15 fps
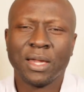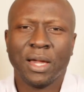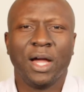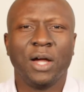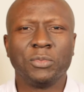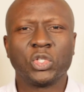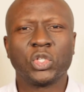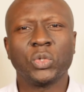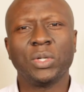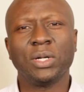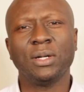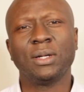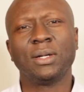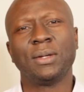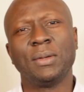I'm
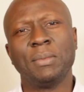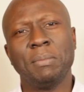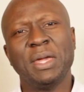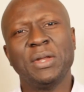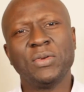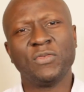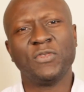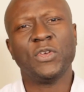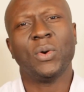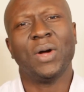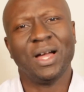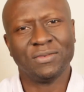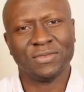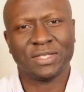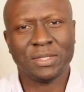sure many of you
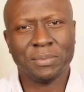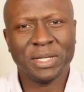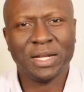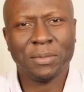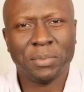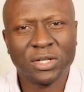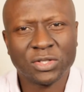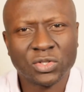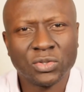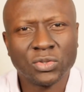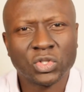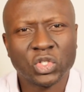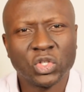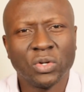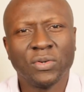have similar personal
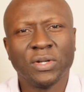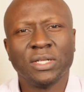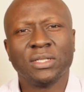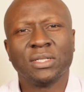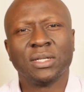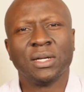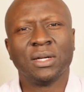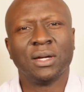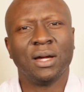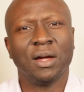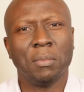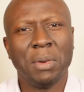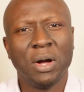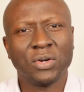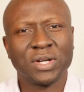stories
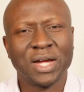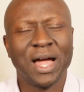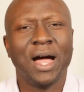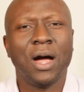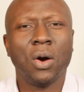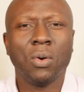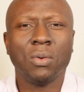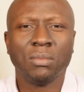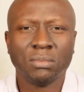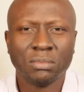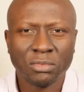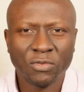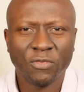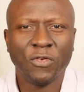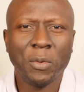about how
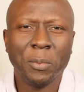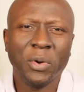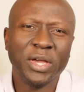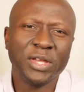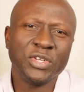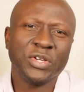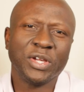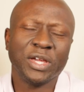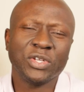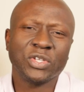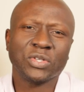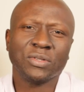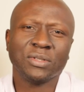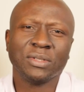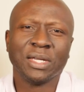formal
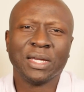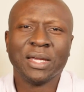education